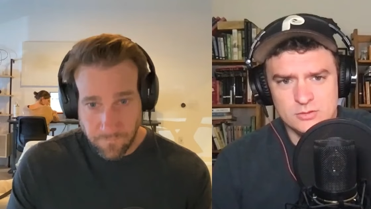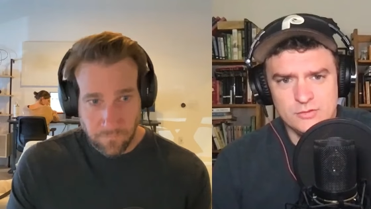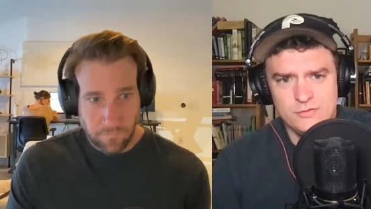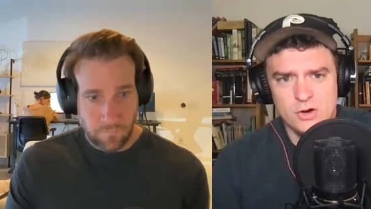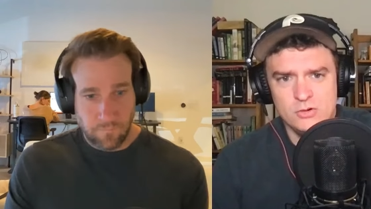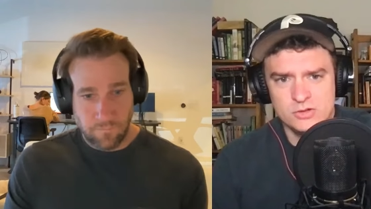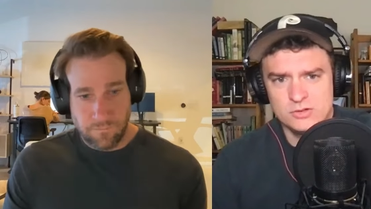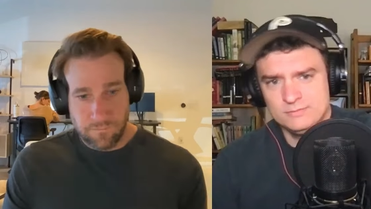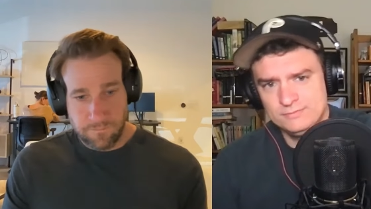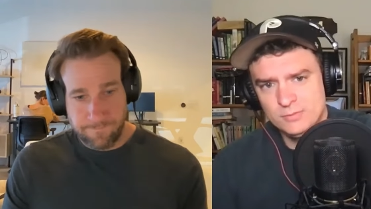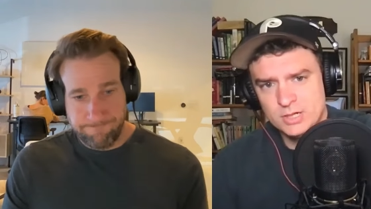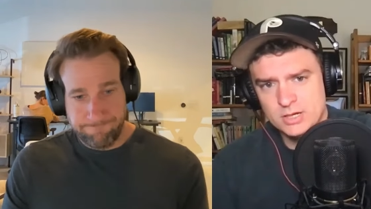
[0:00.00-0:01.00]
Speaker 1: the
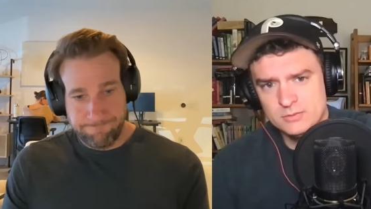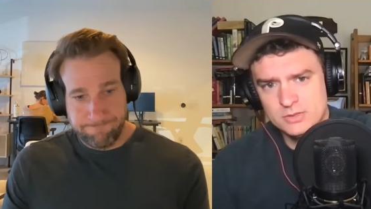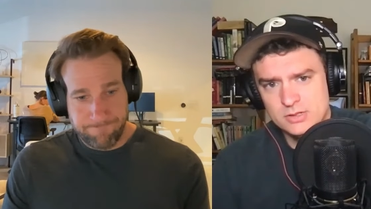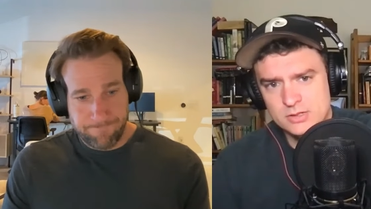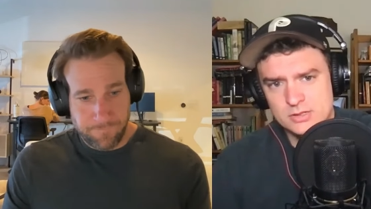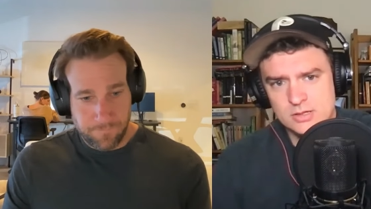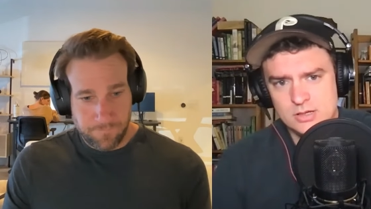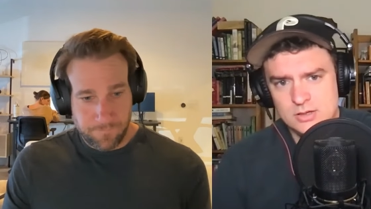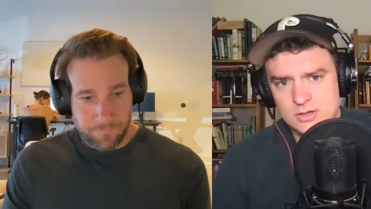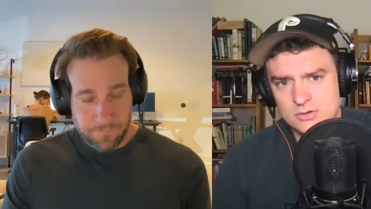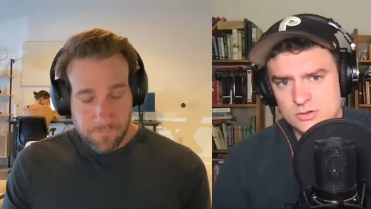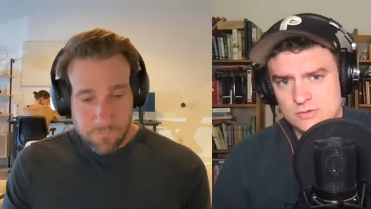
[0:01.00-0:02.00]
folks when it comes to this
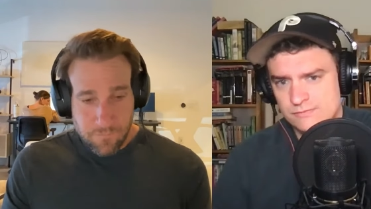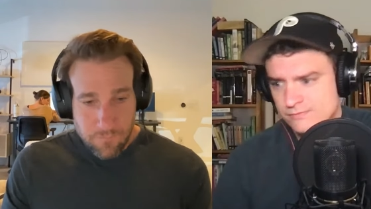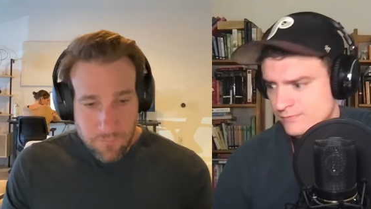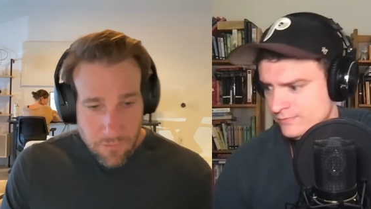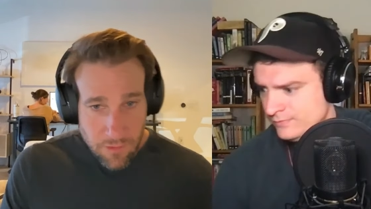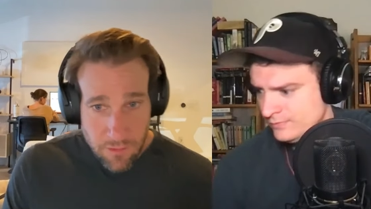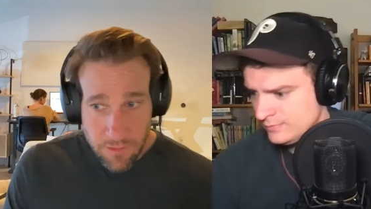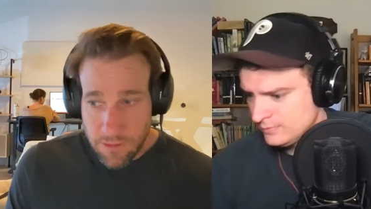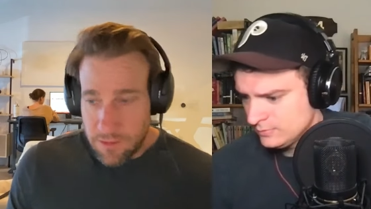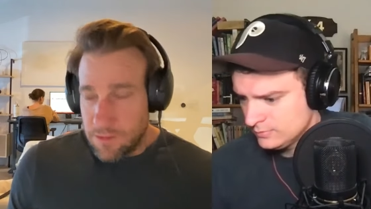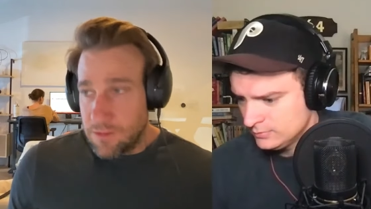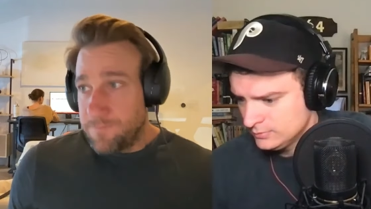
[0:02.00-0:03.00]
uh, issue?
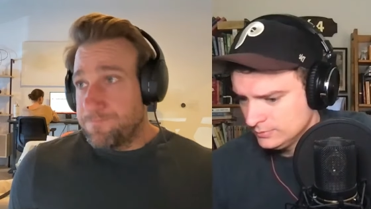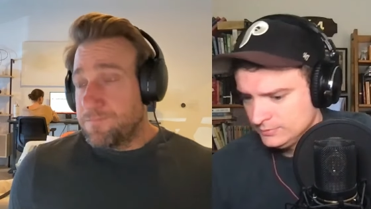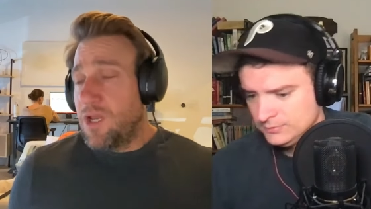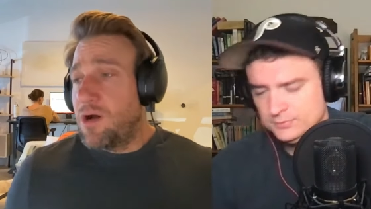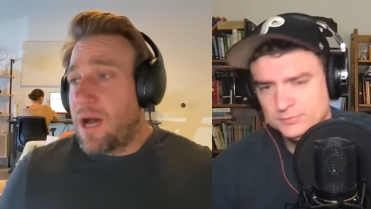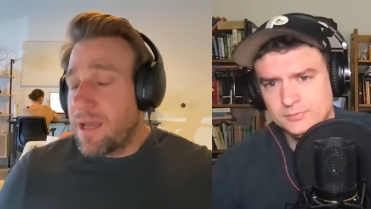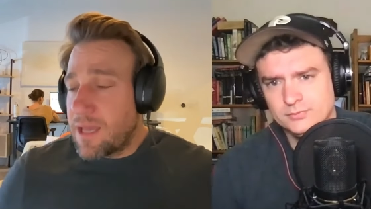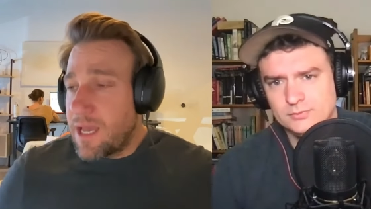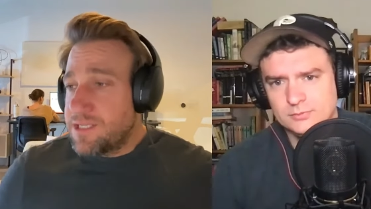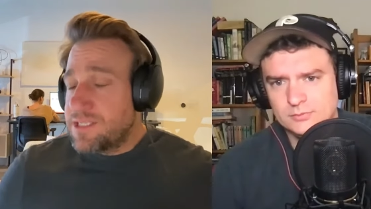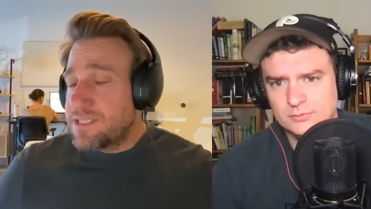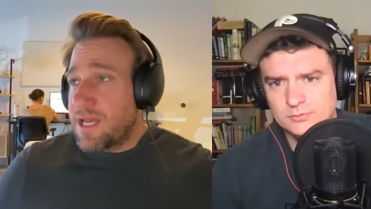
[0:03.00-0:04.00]
Speaker 2: No, I,
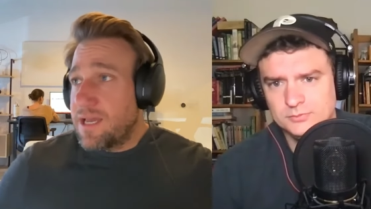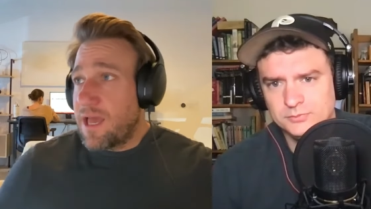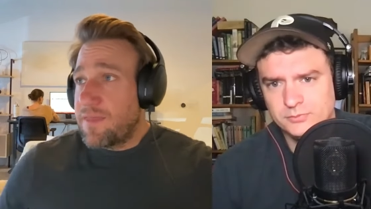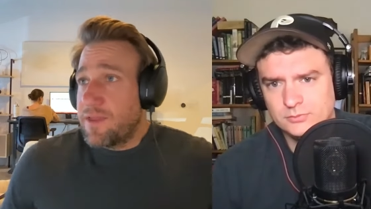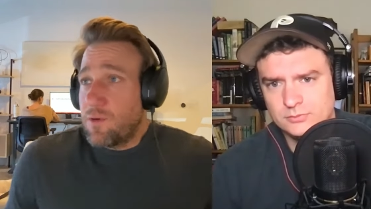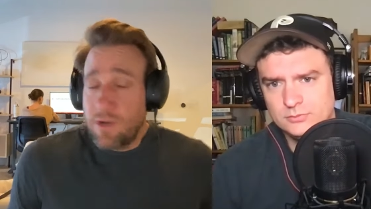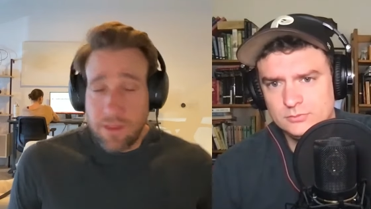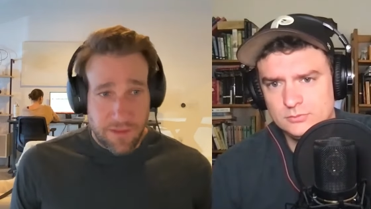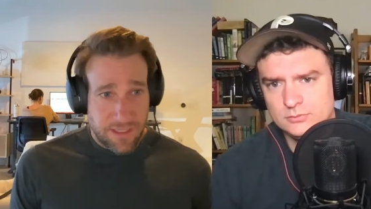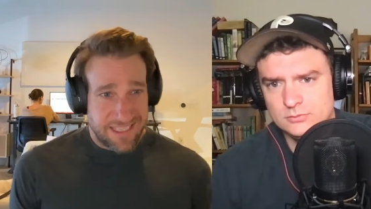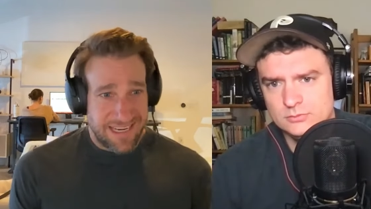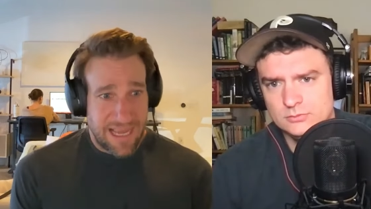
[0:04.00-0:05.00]
I just I, I, think one of the
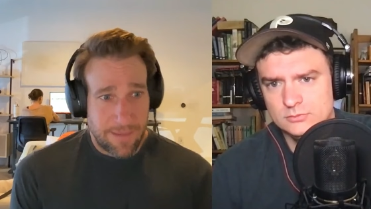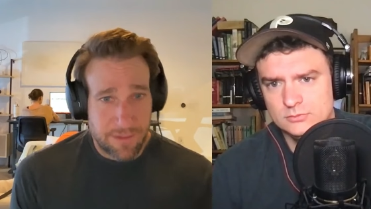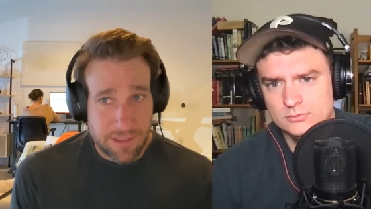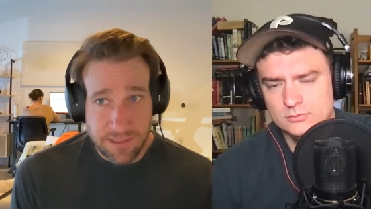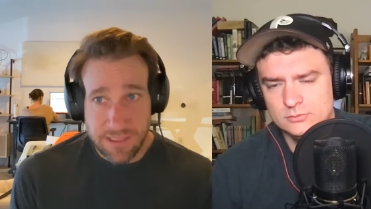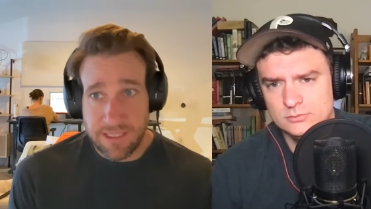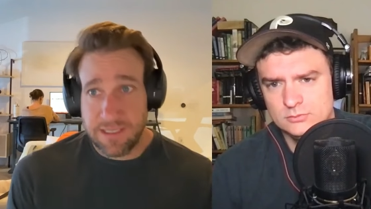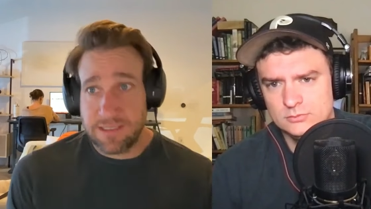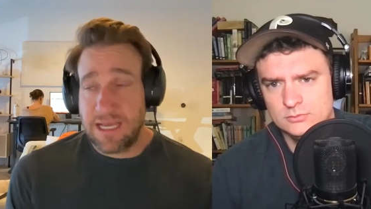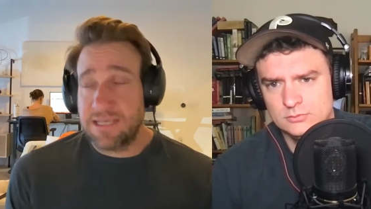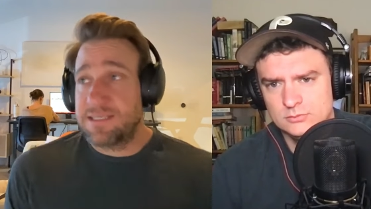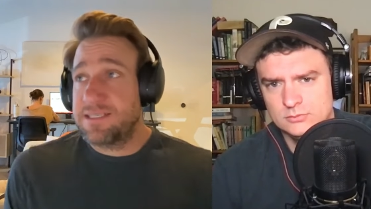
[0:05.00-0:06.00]
things that happens
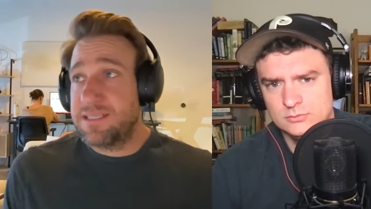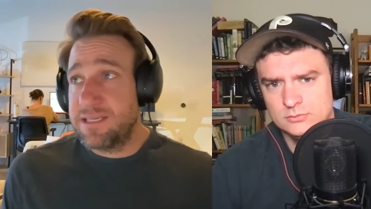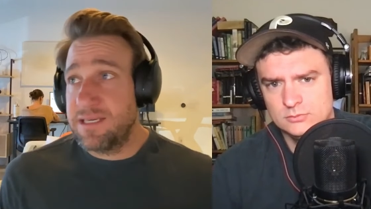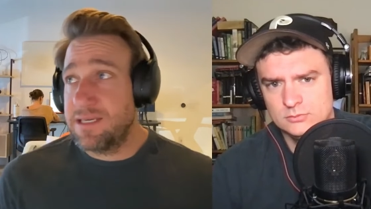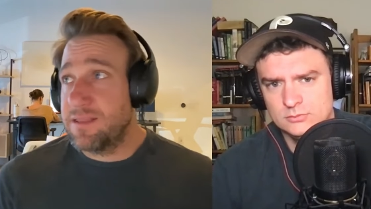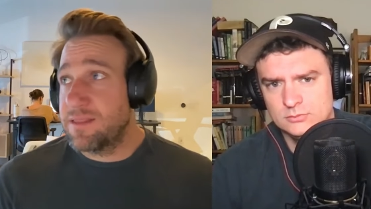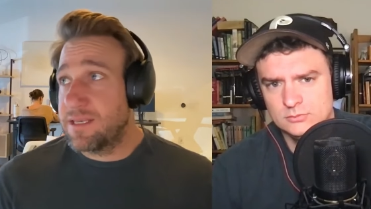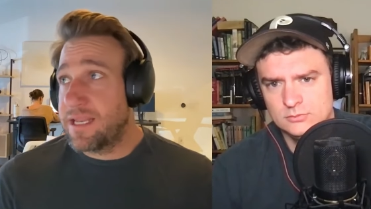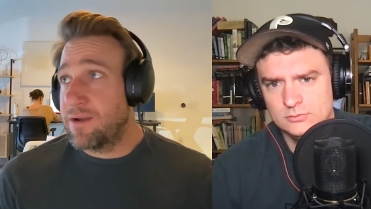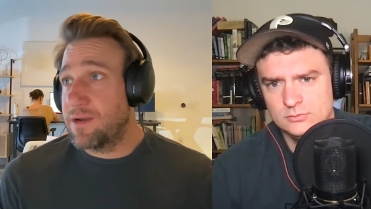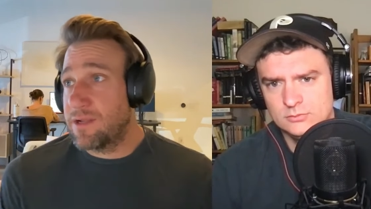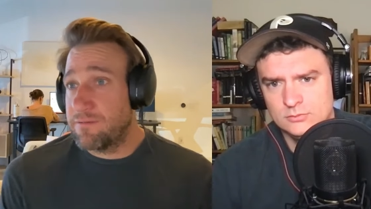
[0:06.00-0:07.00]
is I see the
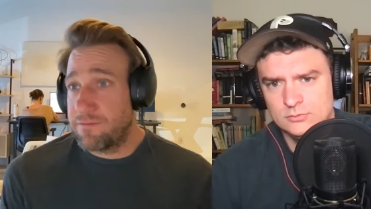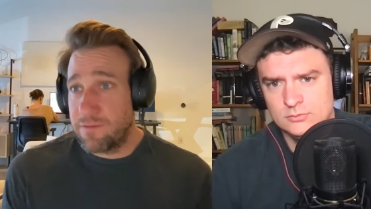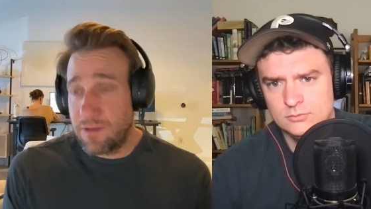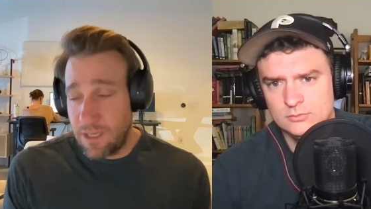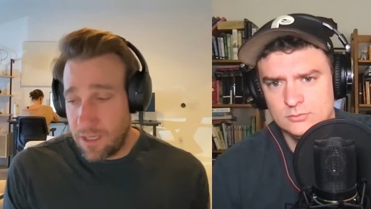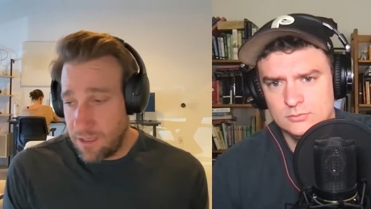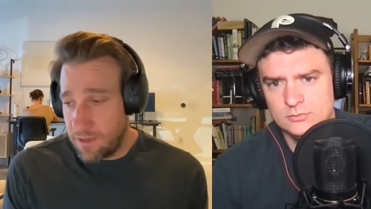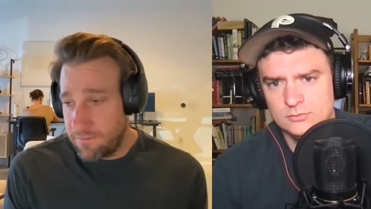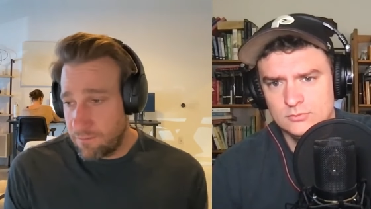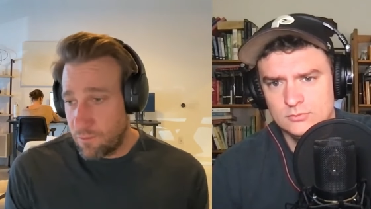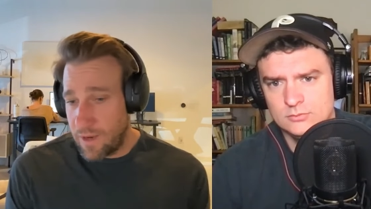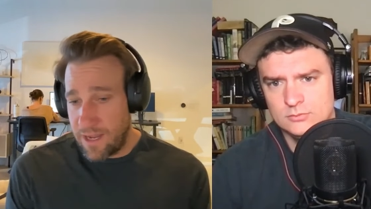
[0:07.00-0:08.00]
narrative uh,
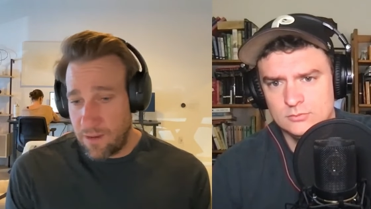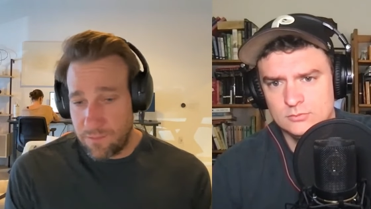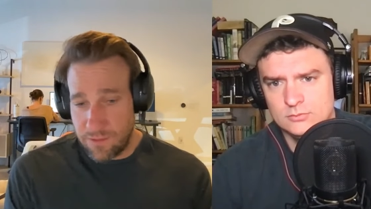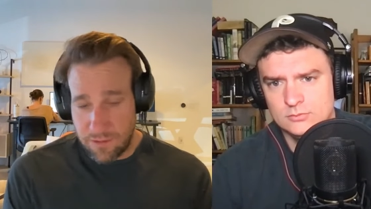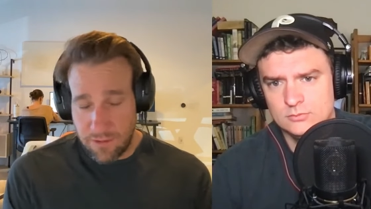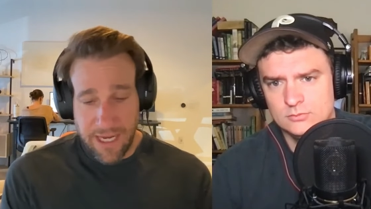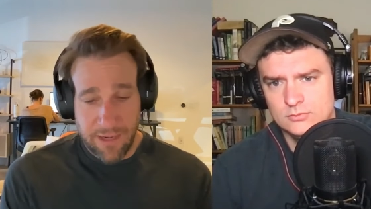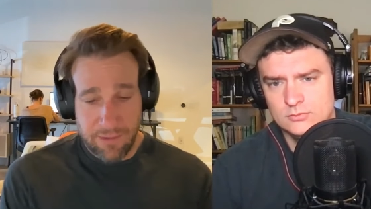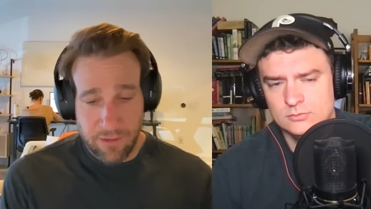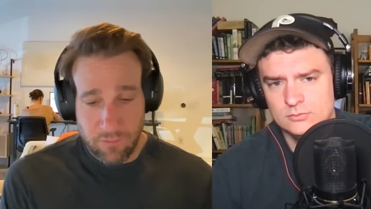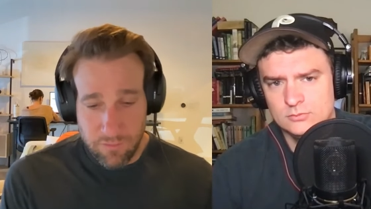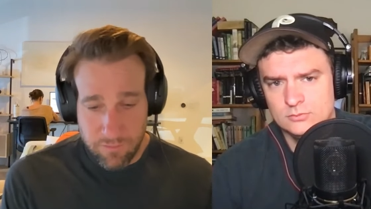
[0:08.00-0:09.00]
around hiring